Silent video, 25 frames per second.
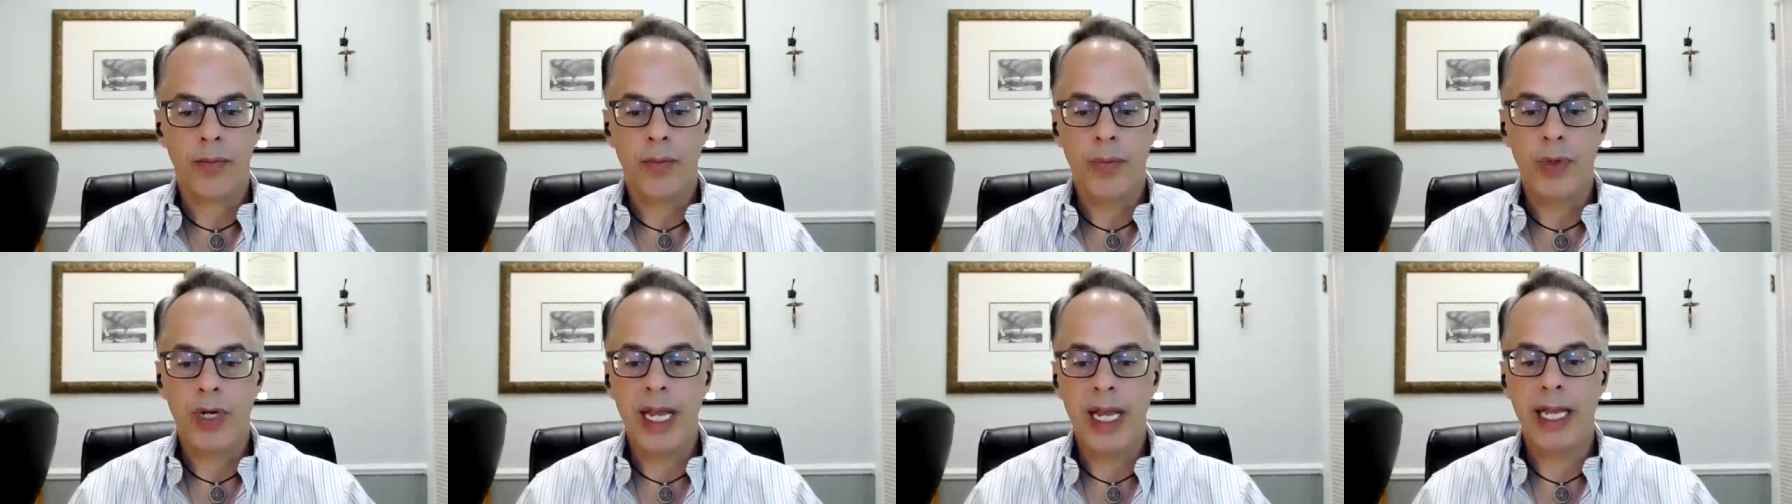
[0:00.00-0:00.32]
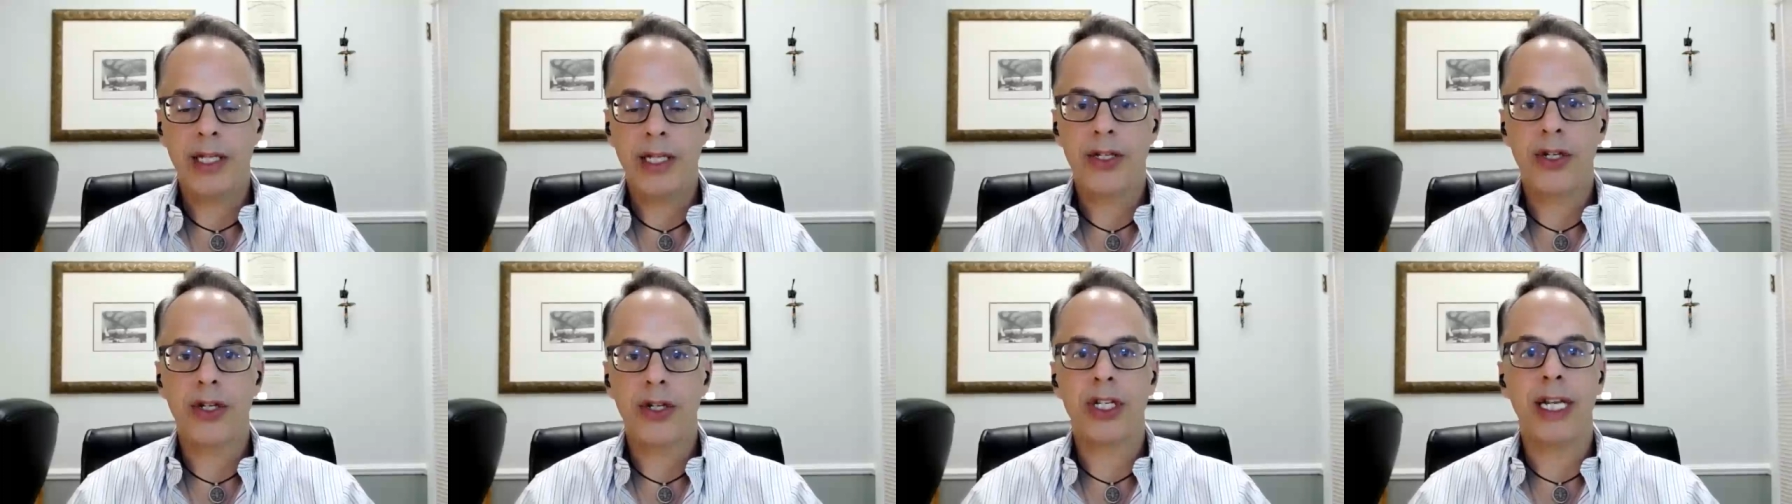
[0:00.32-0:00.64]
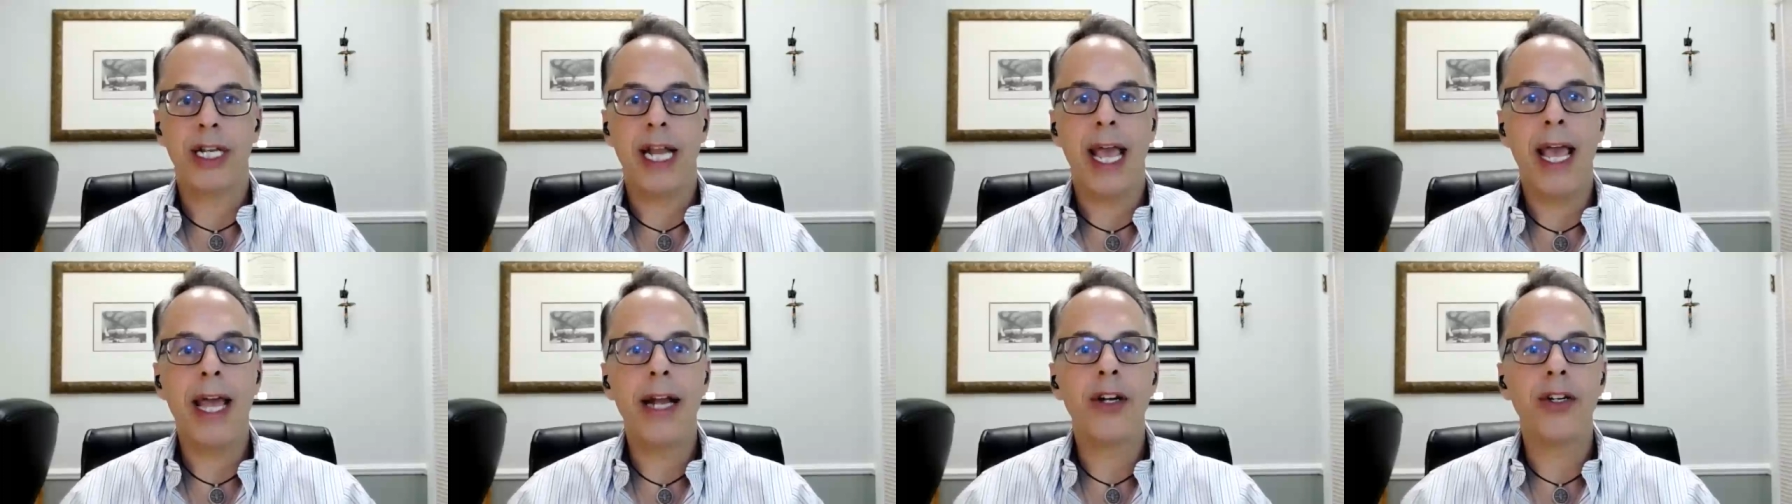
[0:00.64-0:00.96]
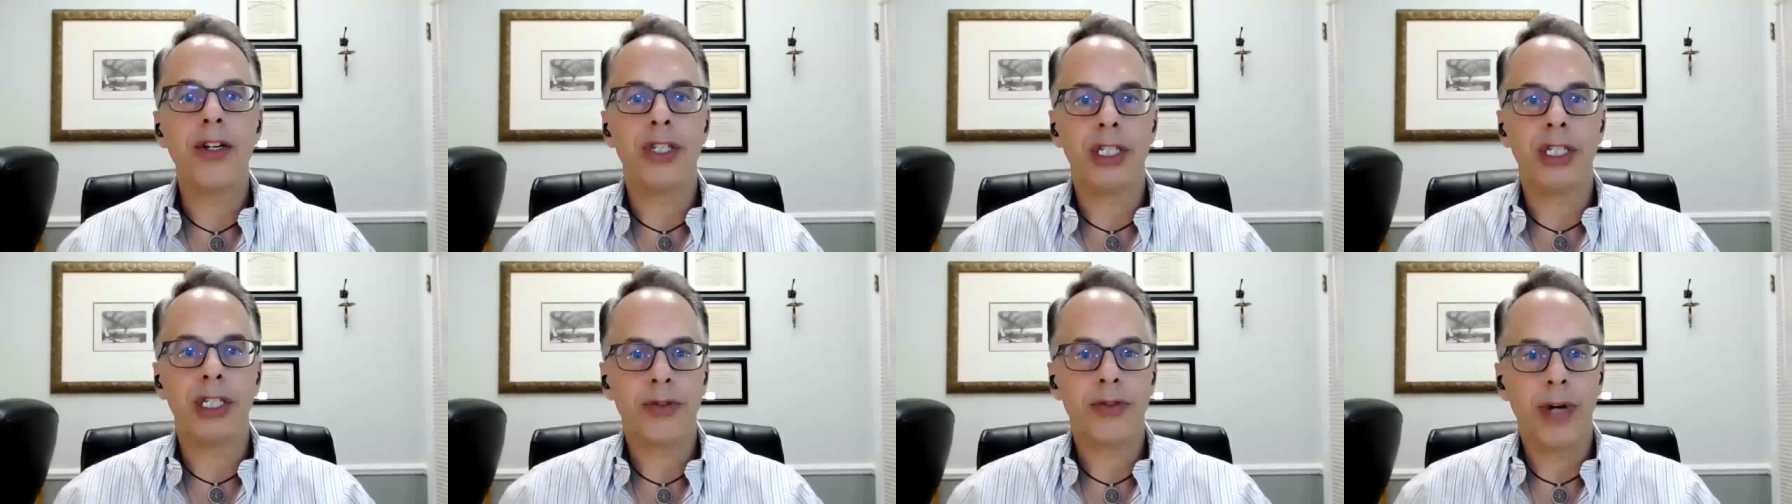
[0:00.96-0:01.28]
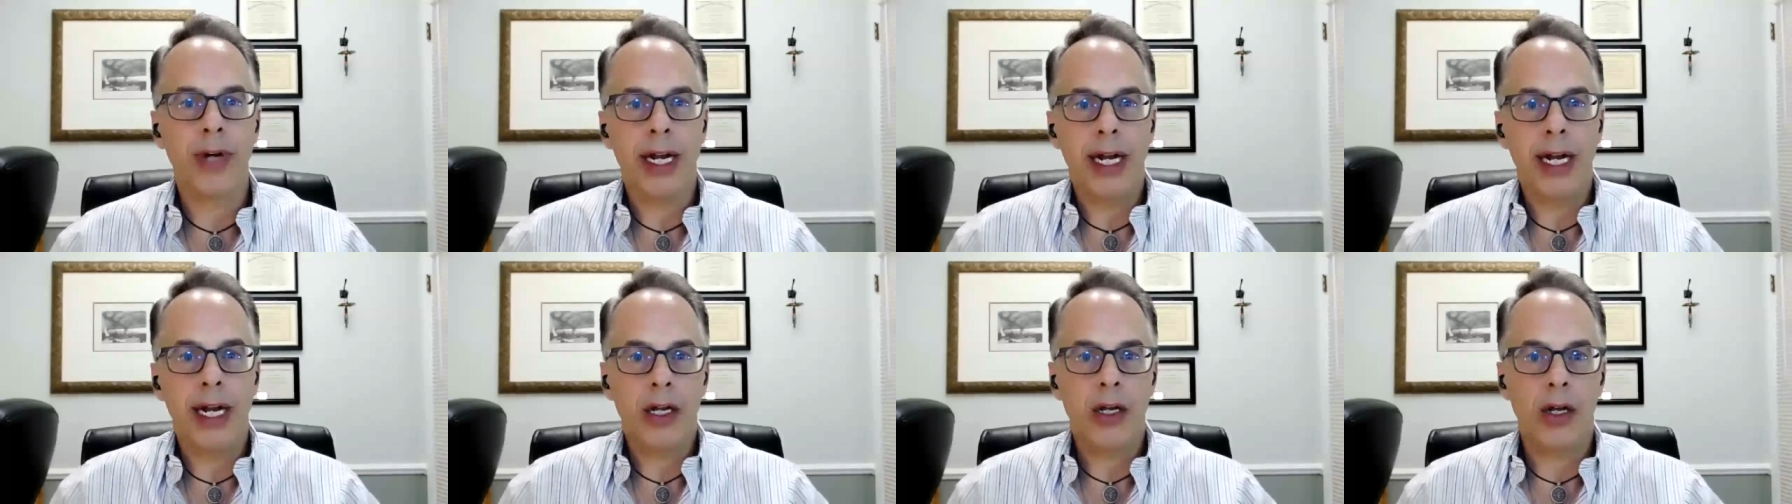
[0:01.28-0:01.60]
natures and energies,
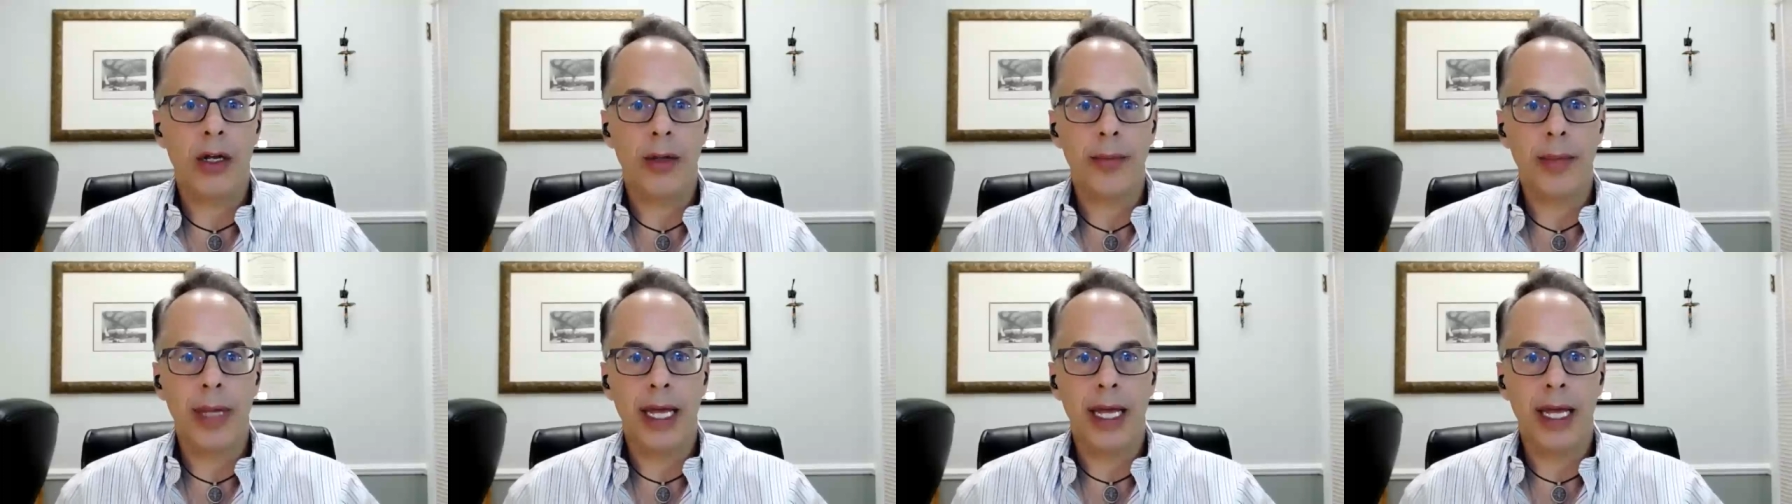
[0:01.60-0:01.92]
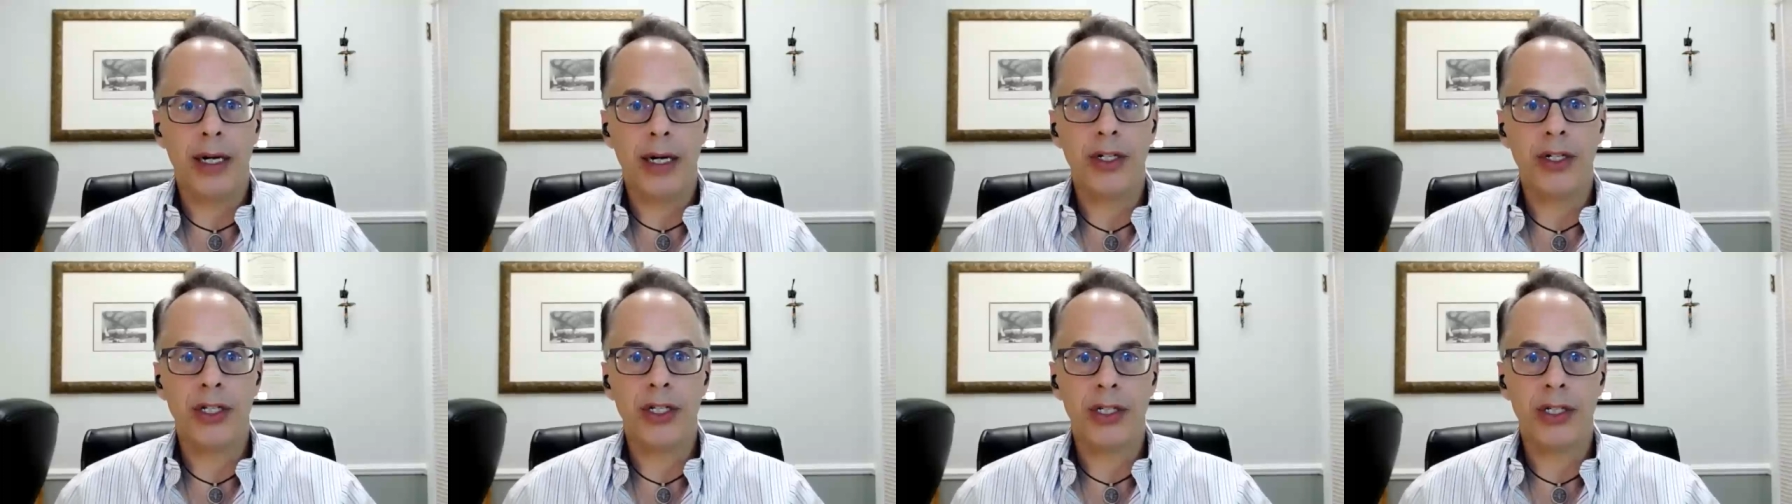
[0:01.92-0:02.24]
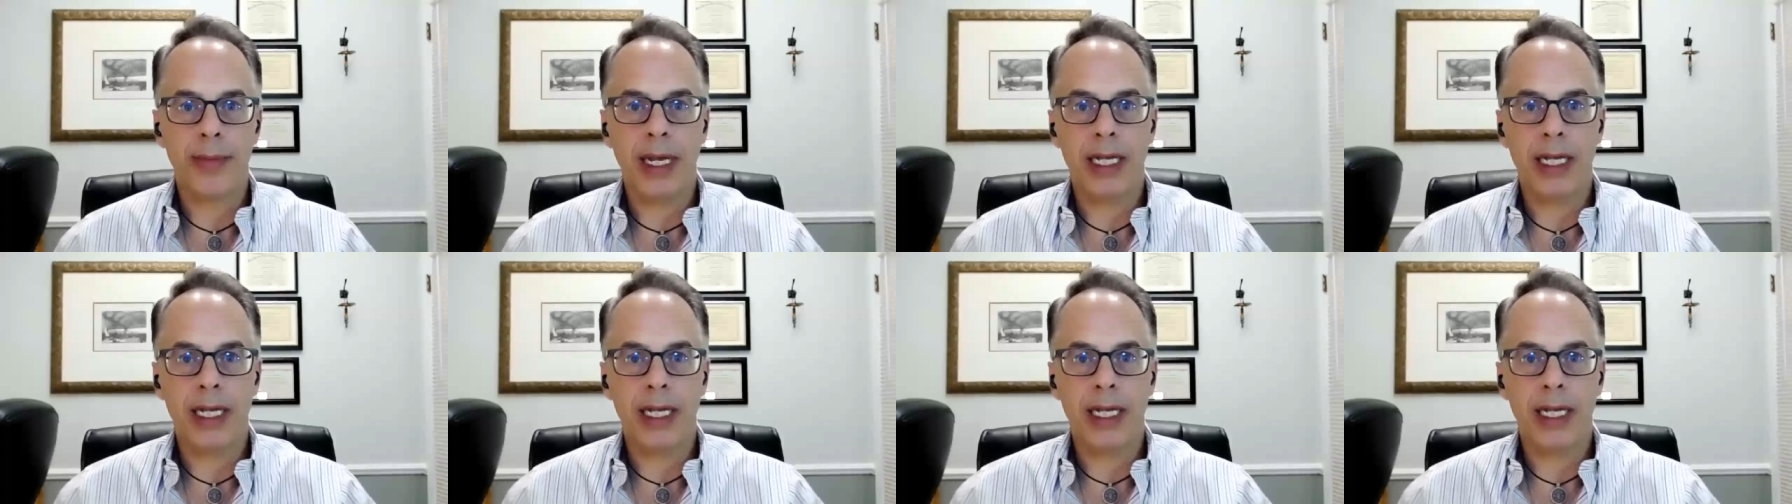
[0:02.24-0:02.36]
right? I call them energies,